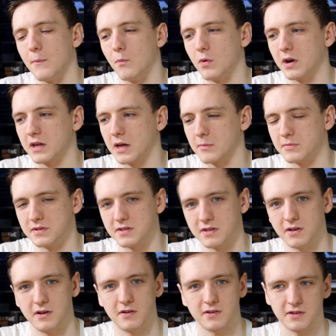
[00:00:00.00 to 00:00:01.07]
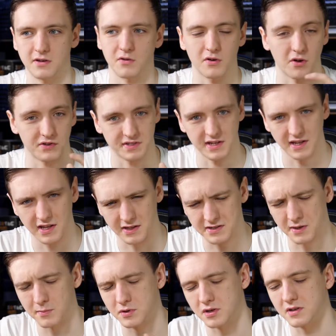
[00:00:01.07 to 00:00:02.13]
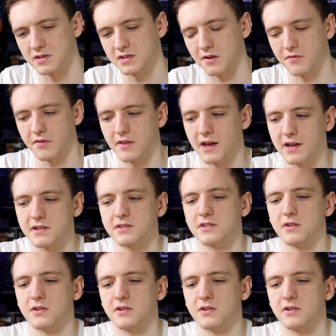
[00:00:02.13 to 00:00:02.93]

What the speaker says: when it comes to content consumption and stuff like that.